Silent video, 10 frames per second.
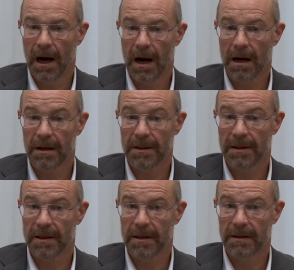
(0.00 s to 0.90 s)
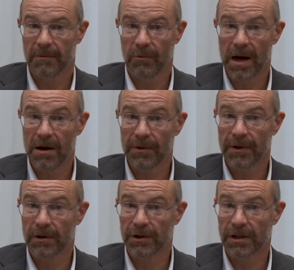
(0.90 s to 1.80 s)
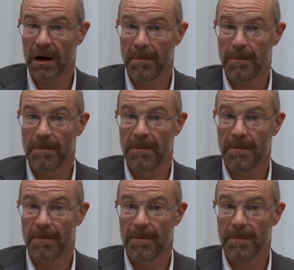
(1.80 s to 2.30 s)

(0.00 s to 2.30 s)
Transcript: Uh, well, there's a,